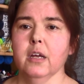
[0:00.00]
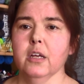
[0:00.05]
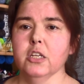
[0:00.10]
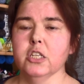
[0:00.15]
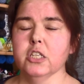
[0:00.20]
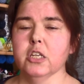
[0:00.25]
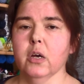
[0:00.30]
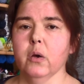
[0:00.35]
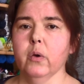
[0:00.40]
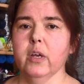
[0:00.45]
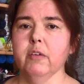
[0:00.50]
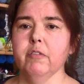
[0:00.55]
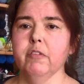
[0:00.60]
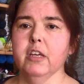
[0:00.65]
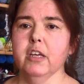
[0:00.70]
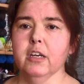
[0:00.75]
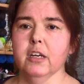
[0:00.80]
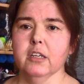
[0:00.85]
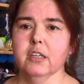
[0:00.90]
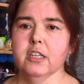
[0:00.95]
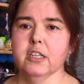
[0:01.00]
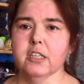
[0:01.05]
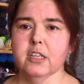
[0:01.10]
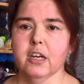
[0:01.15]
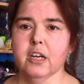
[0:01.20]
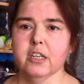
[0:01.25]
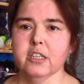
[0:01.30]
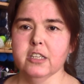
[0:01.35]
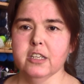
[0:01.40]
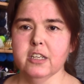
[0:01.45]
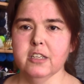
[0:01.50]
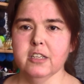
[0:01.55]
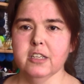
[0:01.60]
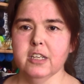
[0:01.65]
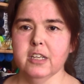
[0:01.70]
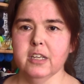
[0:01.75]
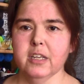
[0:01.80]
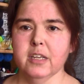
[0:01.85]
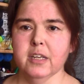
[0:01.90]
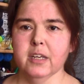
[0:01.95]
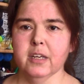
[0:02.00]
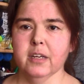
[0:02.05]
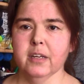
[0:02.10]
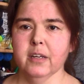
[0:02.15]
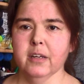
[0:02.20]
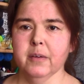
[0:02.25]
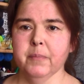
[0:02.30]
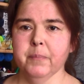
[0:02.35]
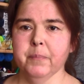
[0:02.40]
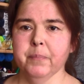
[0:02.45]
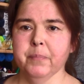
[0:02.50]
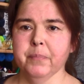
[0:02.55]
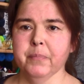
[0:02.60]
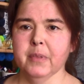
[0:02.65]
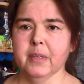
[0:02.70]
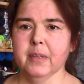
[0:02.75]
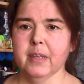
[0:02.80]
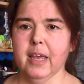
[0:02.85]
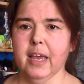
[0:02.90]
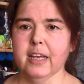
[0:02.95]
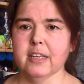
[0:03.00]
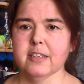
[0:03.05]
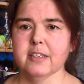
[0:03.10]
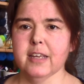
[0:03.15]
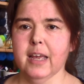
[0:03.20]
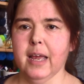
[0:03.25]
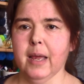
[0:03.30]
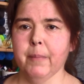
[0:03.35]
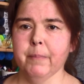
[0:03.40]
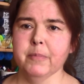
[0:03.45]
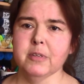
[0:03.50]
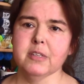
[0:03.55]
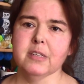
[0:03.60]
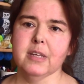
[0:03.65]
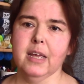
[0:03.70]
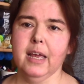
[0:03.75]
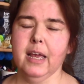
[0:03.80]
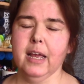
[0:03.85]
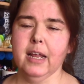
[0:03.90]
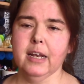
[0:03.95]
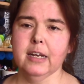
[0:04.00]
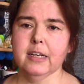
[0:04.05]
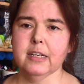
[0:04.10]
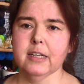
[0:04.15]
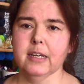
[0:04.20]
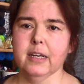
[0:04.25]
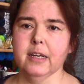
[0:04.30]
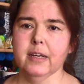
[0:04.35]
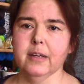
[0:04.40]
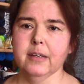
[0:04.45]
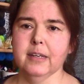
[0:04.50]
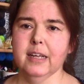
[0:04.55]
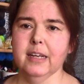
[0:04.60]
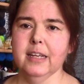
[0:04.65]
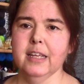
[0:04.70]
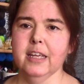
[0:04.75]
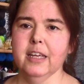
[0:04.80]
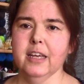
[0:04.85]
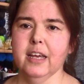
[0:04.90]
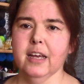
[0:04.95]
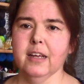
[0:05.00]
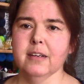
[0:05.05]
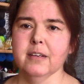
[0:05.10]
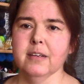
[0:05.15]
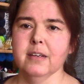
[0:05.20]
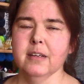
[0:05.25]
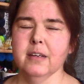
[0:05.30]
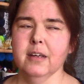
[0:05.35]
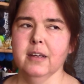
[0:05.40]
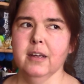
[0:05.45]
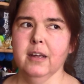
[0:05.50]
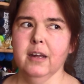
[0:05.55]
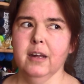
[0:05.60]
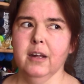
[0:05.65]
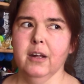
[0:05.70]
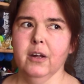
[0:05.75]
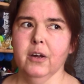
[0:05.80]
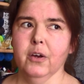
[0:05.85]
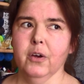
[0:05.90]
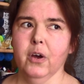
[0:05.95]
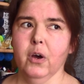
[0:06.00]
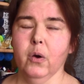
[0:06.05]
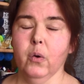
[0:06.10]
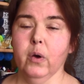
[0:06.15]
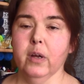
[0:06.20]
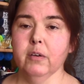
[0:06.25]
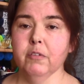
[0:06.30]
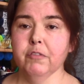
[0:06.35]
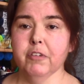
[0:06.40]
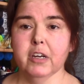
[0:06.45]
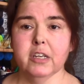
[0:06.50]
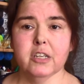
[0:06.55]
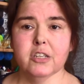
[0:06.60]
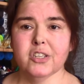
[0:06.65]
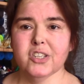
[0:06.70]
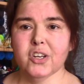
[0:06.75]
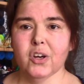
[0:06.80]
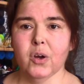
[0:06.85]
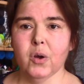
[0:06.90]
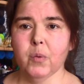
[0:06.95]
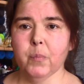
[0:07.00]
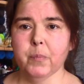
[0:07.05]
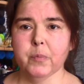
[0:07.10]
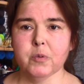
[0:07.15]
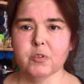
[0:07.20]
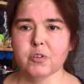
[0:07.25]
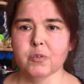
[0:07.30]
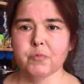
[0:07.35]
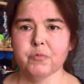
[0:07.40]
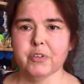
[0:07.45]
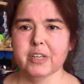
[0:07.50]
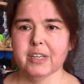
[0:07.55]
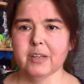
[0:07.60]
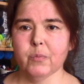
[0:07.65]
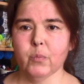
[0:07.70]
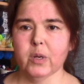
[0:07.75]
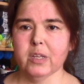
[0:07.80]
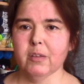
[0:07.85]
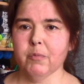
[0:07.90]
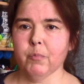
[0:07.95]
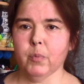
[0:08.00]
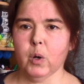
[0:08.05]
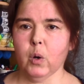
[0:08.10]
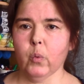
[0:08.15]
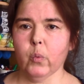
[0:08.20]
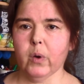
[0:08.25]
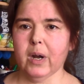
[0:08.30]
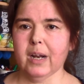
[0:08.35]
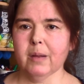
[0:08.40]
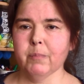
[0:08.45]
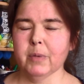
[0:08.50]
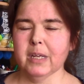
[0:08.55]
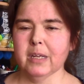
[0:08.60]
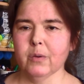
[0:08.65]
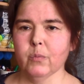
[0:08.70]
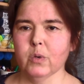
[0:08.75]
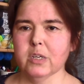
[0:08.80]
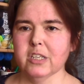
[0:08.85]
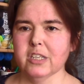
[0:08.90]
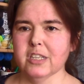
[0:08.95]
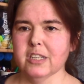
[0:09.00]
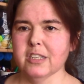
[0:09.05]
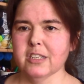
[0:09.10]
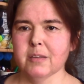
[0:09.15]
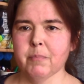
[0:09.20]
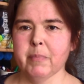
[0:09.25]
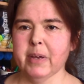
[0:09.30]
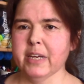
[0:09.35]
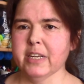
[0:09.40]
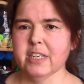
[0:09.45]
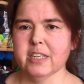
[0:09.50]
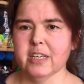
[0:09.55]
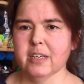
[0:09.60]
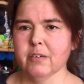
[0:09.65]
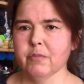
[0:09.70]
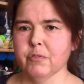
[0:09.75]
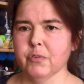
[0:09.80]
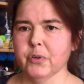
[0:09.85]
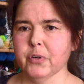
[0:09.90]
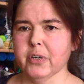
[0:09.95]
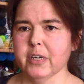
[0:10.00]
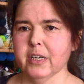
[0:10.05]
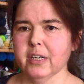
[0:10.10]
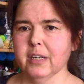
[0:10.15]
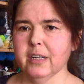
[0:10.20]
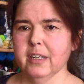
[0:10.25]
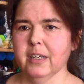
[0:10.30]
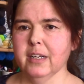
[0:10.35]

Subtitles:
So if he got his ICT exams, and then he can go and find a job, something with programming, which is amazing for